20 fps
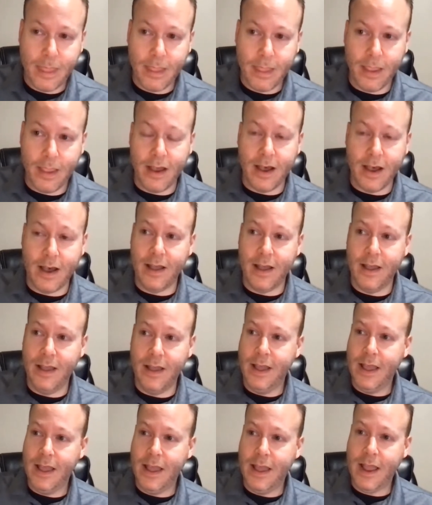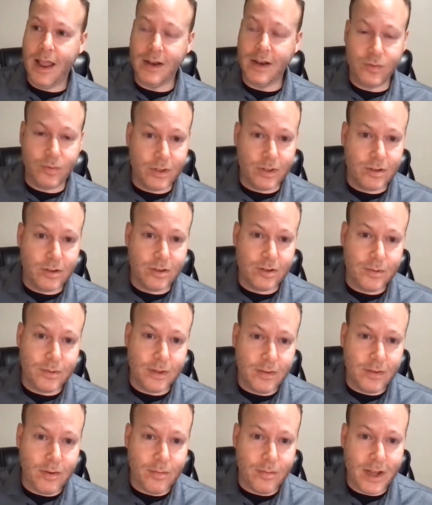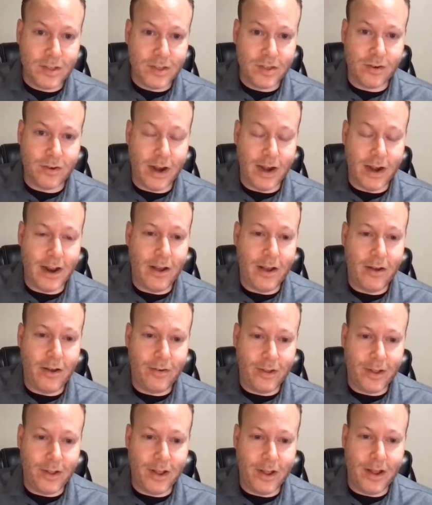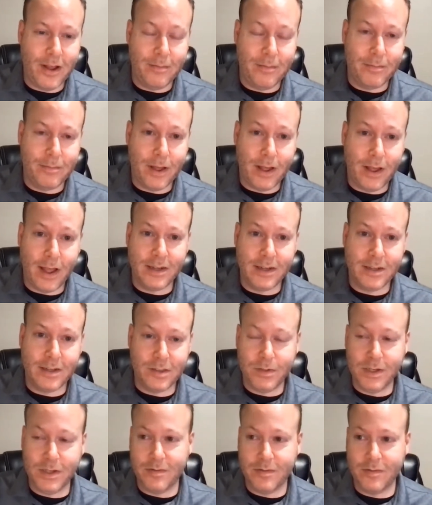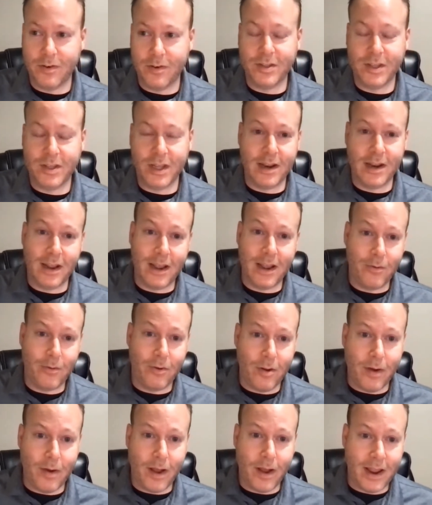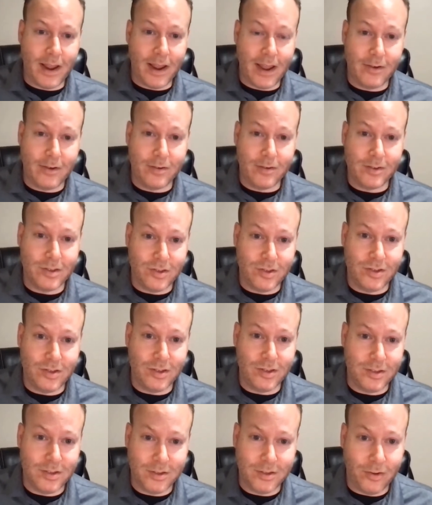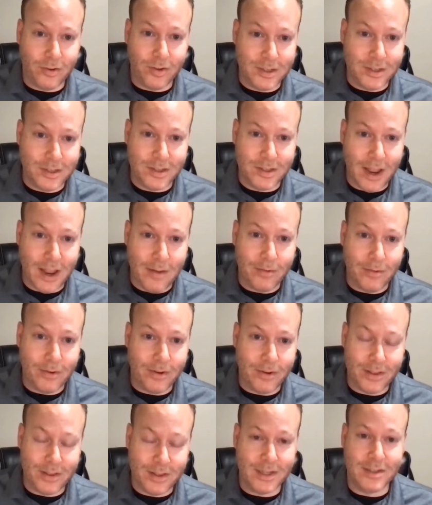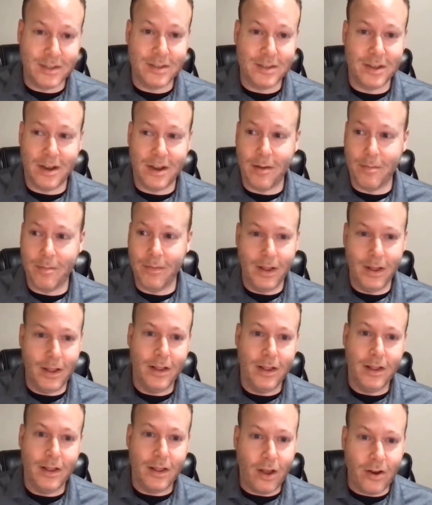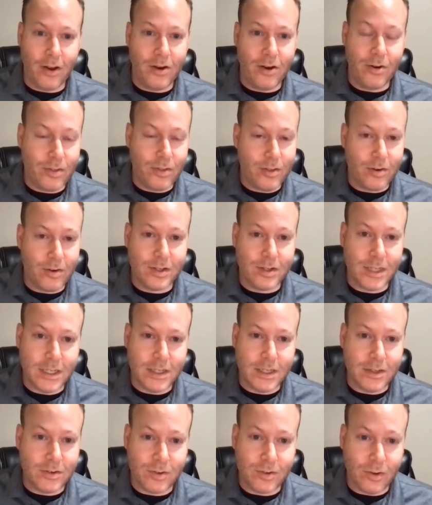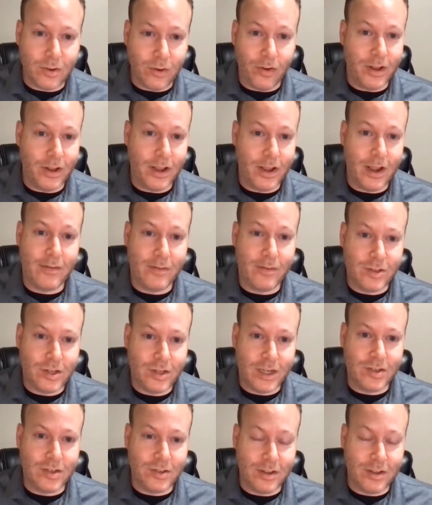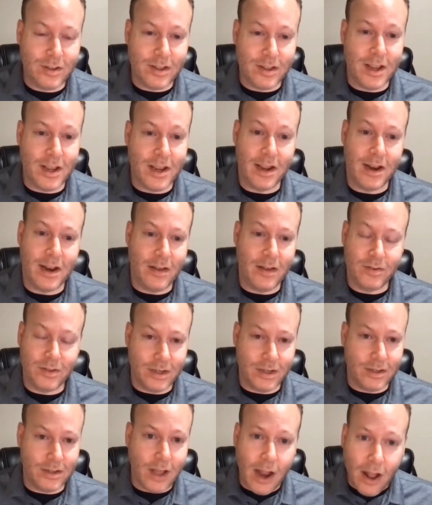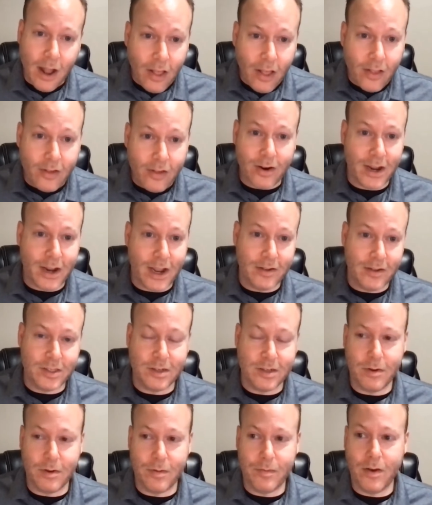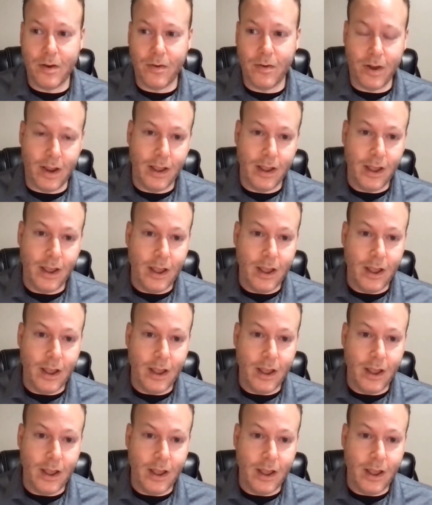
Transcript: Uh, and Twitter is a bit of a mess right now. Um, I can speak firsthand. I have one of my accounts is just totally disabled. It thinks that I'm under 13 years old and I haven't changed the thing. And I've seen a lot of other accounts come up that way.